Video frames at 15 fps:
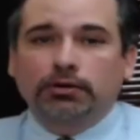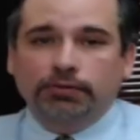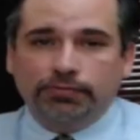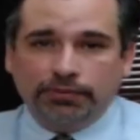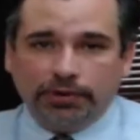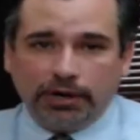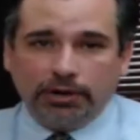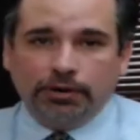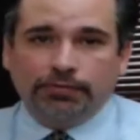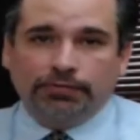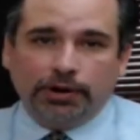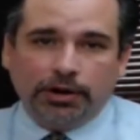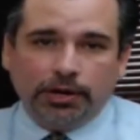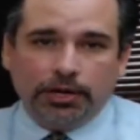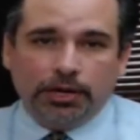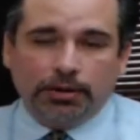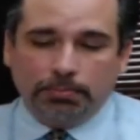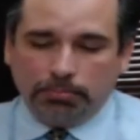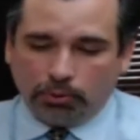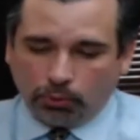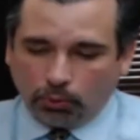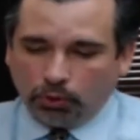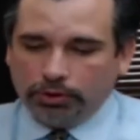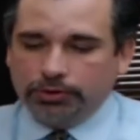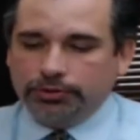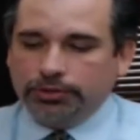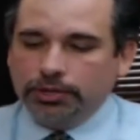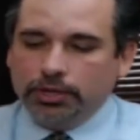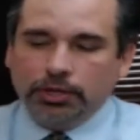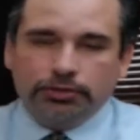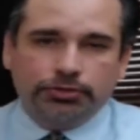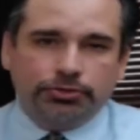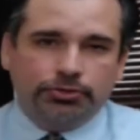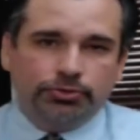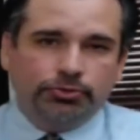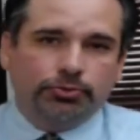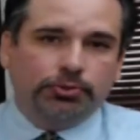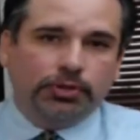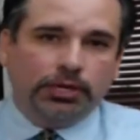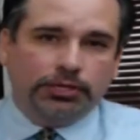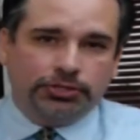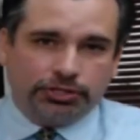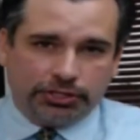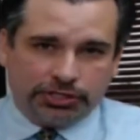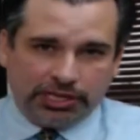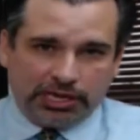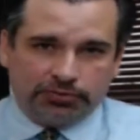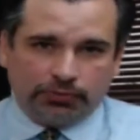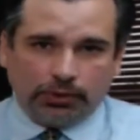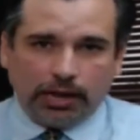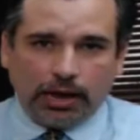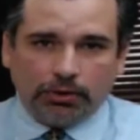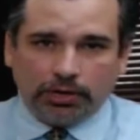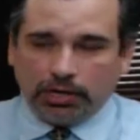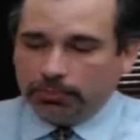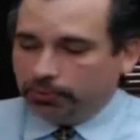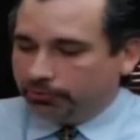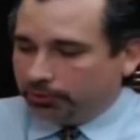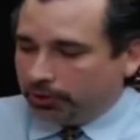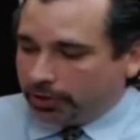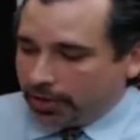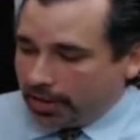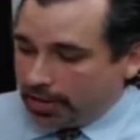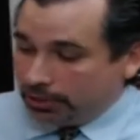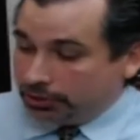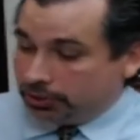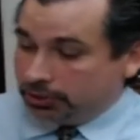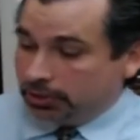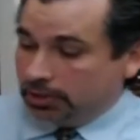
are very, very important to a successful outcome of your case.